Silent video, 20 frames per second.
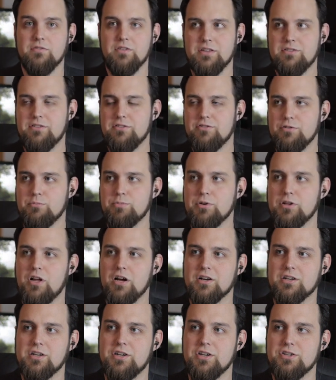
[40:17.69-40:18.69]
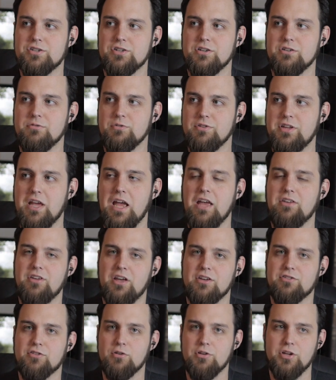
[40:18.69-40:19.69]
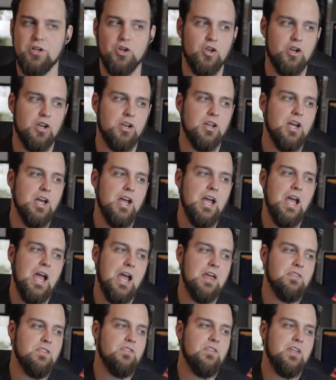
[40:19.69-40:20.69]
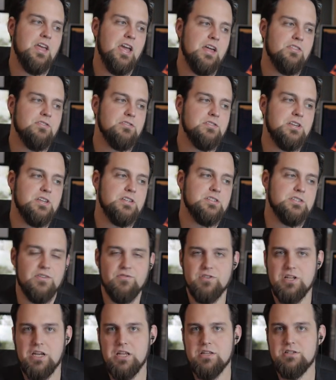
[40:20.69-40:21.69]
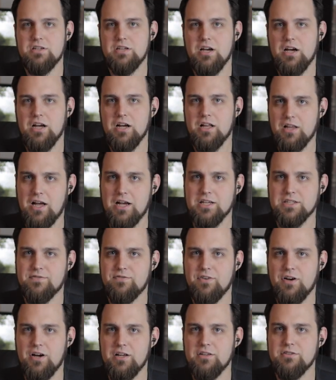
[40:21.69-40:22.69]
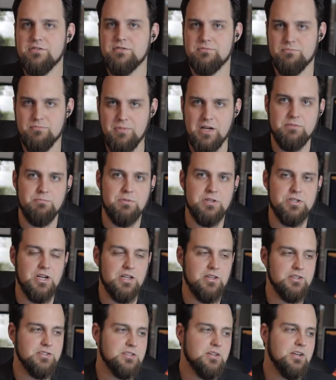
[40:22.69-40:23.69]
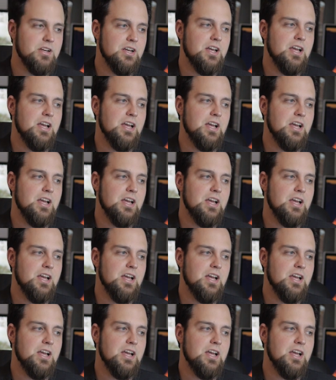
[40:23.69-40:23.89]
I've got the superclocked edition with the A C X cooling unit, and then they had the seven eighty T I classifieds. It makes me jealous.